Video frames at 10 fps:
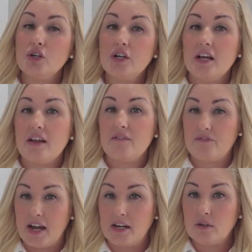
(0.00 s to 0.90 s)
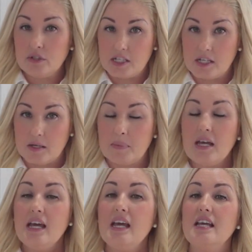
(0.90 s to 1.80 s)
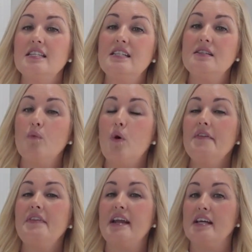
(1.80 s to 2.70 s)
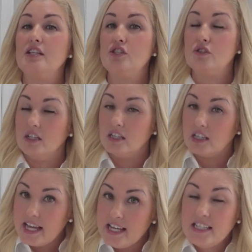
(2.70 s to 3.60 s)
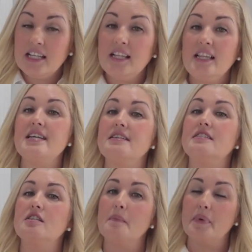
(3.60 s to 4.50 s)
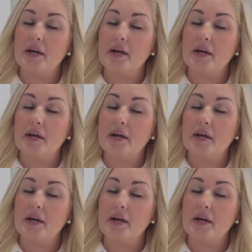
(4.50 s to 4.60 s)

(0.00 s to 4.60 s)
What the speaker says: third and final tip is the one that I like the least,